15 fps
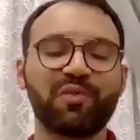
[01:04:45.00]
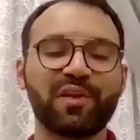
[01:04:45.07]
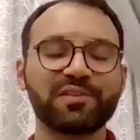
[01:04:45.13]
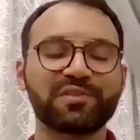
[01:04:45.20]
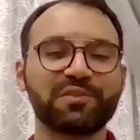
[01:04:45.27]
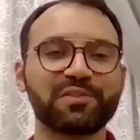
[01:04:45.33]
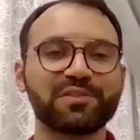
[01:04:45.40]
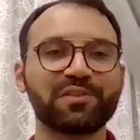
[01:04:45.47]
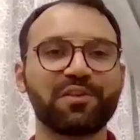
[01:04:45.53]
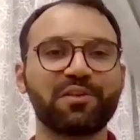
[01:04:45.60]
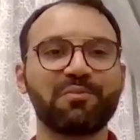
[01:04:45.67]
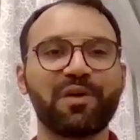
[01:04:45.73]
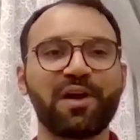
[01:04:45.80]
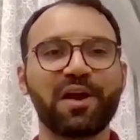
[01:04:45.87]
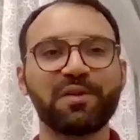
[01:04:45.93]
pleasure is all
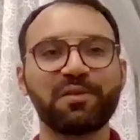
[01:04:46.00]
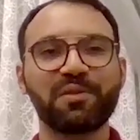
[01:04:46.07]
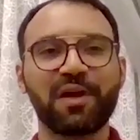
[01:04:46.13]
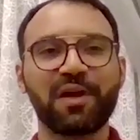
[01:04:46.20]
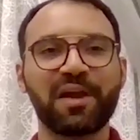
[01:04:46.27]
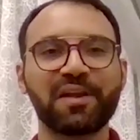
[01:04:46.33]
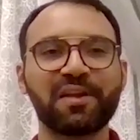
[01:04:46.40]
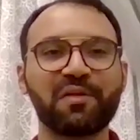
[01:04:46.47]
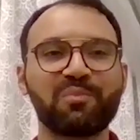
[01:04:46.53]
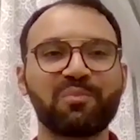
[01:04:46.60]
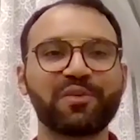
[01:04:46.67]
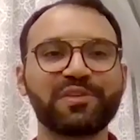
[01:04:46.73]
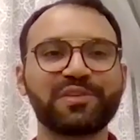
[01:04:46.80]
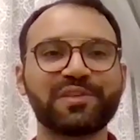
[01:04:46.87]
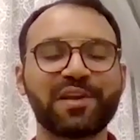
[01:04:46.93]
mine. I
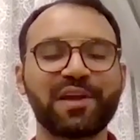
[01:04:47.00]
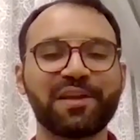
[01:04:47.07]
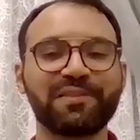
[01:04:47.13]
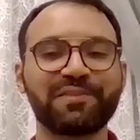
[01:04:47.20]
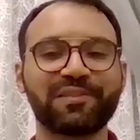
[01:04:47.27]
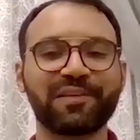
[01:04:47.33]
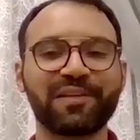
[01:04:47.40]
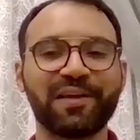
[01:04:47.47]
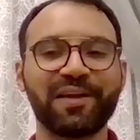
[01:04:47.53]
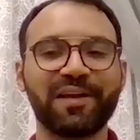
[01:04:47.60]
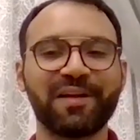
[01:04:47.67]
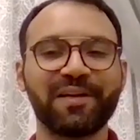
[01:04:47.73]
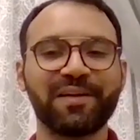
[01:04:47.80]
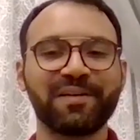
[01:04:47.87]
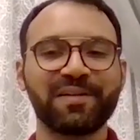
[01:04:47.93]
appreciate
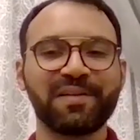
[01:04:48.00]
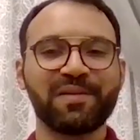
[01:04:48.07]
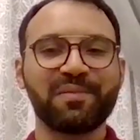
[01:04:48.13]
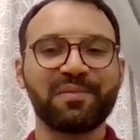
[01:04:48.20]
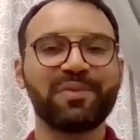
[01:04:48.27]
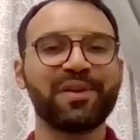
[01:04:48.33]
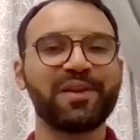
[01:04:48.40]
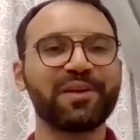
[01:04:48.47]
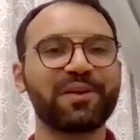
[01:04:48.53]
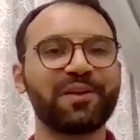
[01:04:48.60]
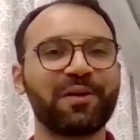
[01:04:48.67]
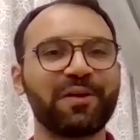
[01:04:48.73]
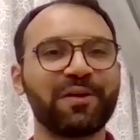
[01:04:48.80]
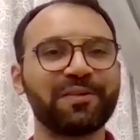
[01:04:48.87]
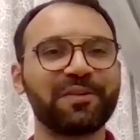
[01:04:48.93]
being
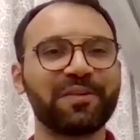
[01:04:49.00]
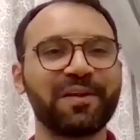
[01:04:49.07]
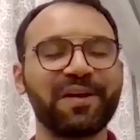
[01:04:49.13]
on